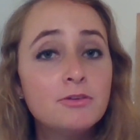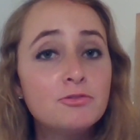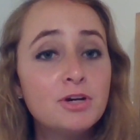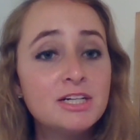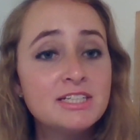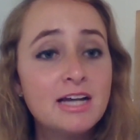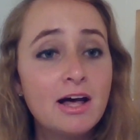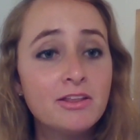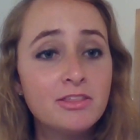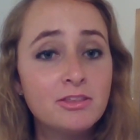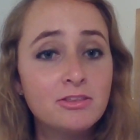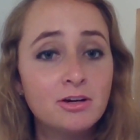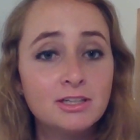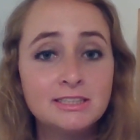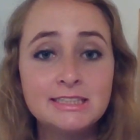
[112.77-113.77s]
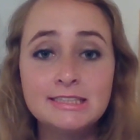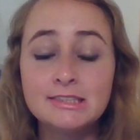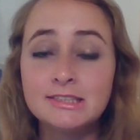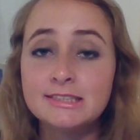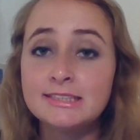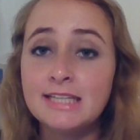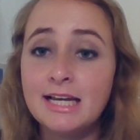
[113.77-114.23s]
French health authorities
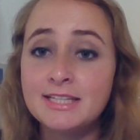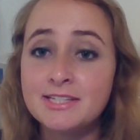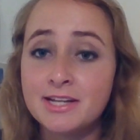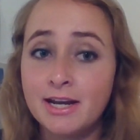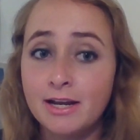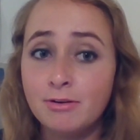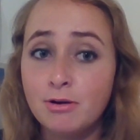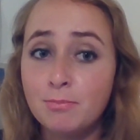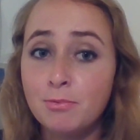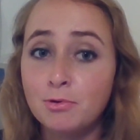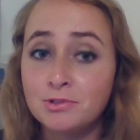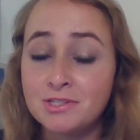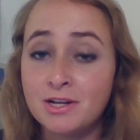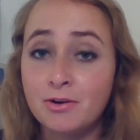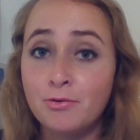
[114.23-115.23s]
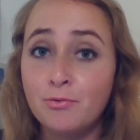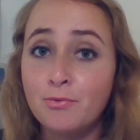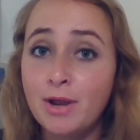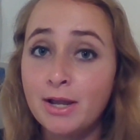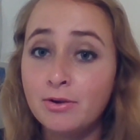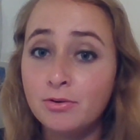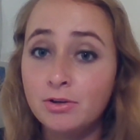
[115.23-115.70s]
on Saturday reported a
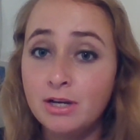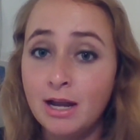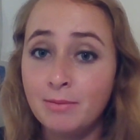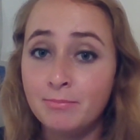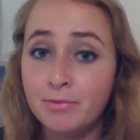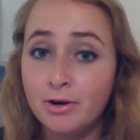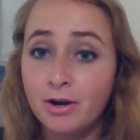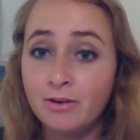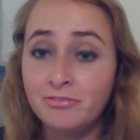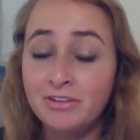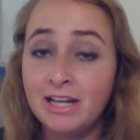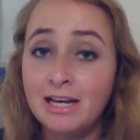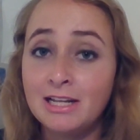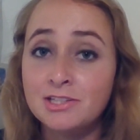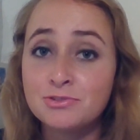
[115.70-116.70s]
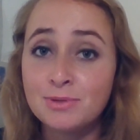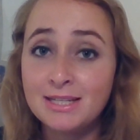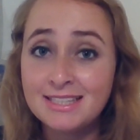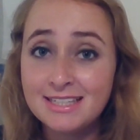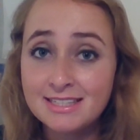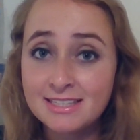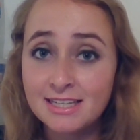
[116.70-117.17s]
record number of nearly
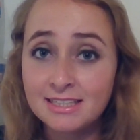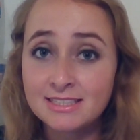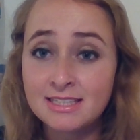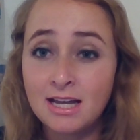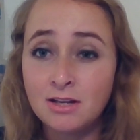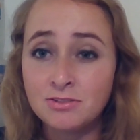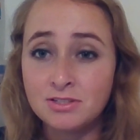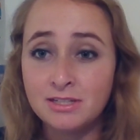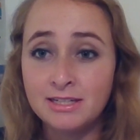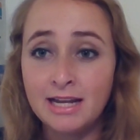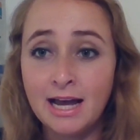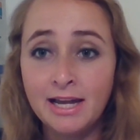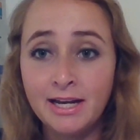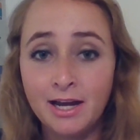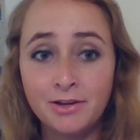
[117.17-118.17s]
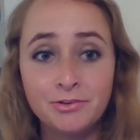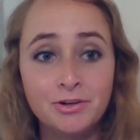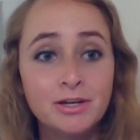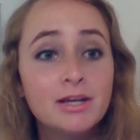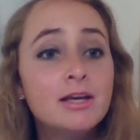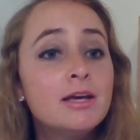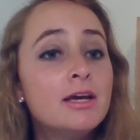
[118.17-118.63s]

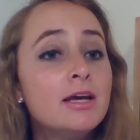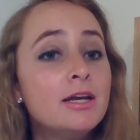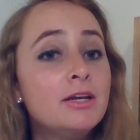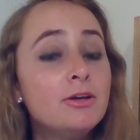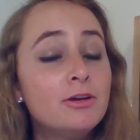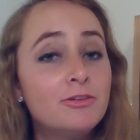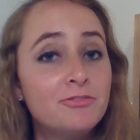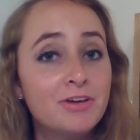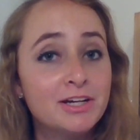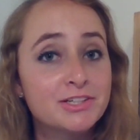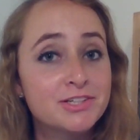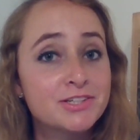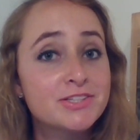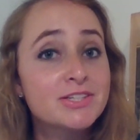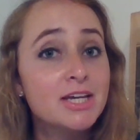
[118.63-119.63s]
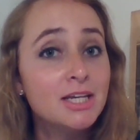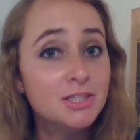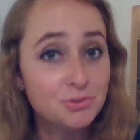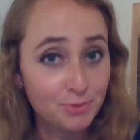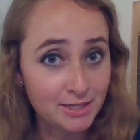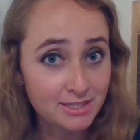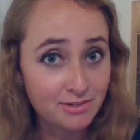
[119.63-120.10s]
26,900 new infections in
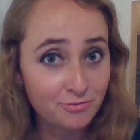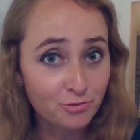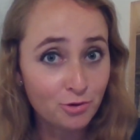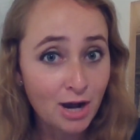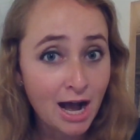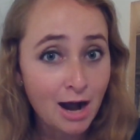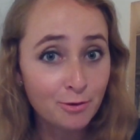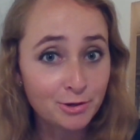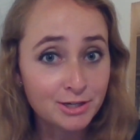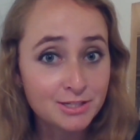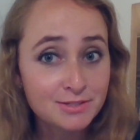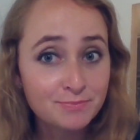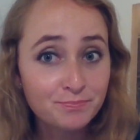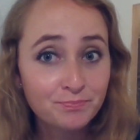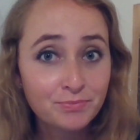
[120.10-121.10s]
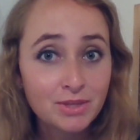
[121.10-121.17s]
24 hours.